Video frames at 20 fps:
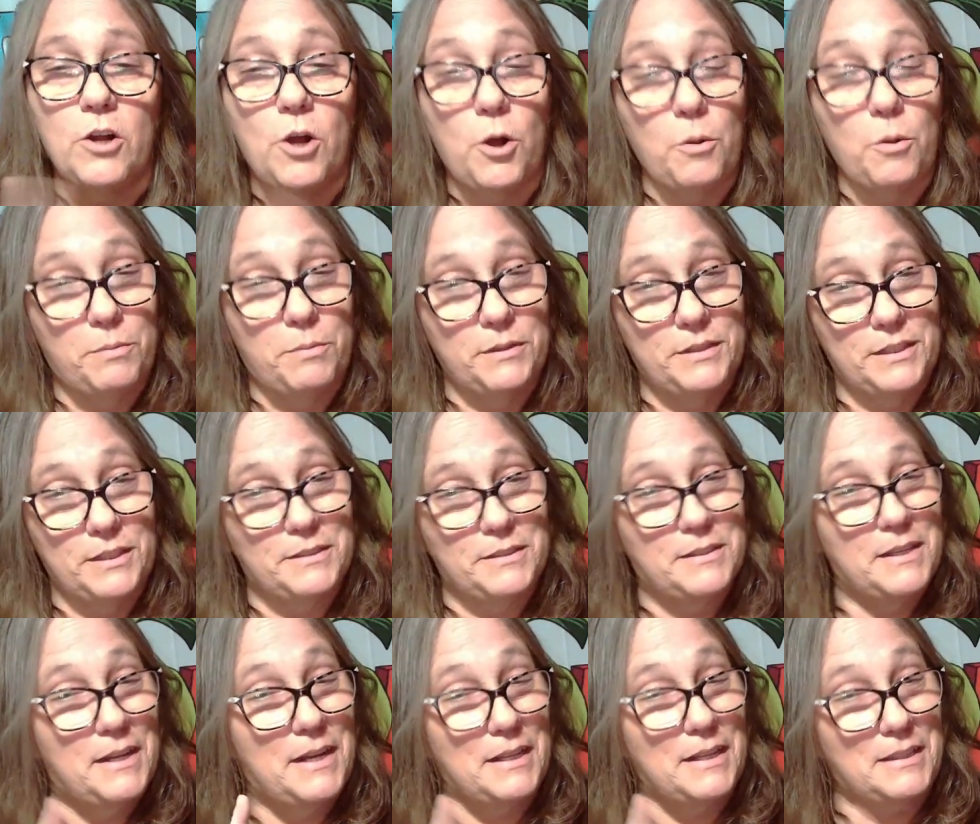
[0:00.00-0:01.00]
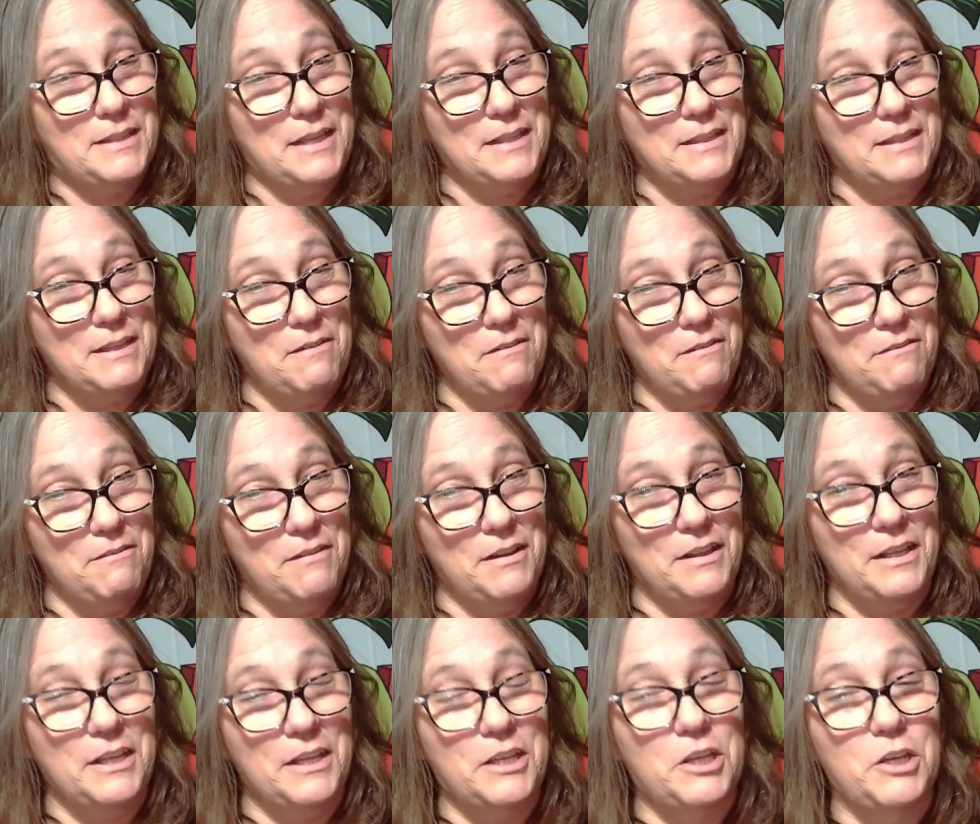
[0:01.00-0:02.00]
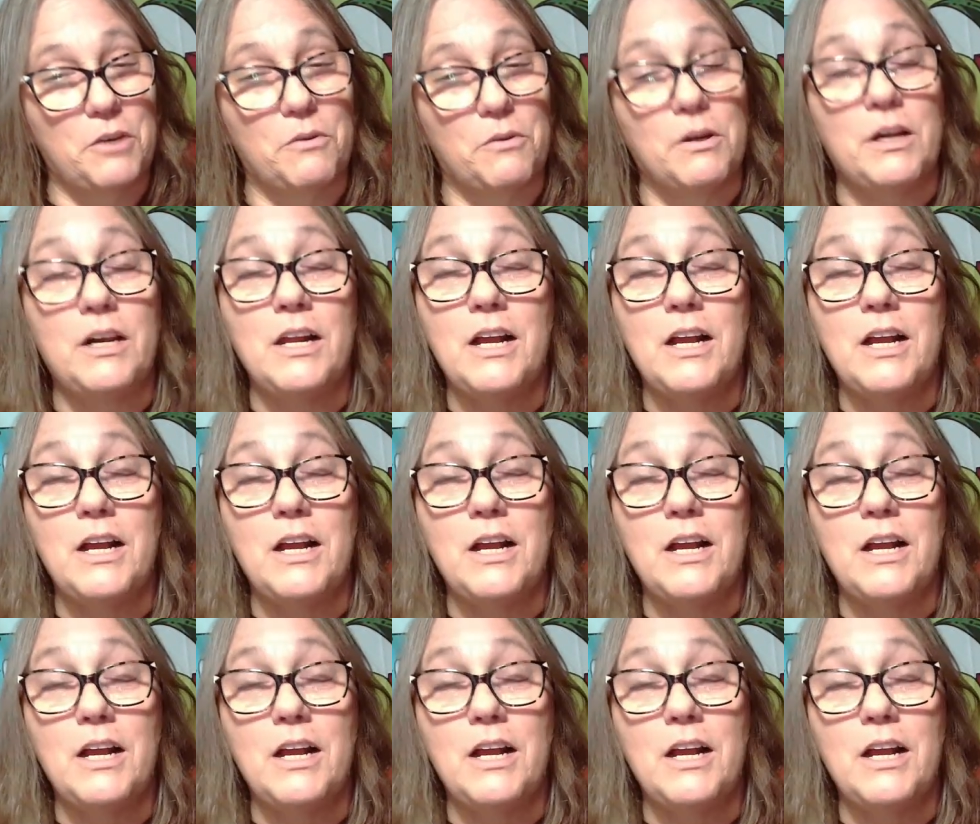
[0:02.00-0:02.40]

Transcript: open these. And I thought they were really cute.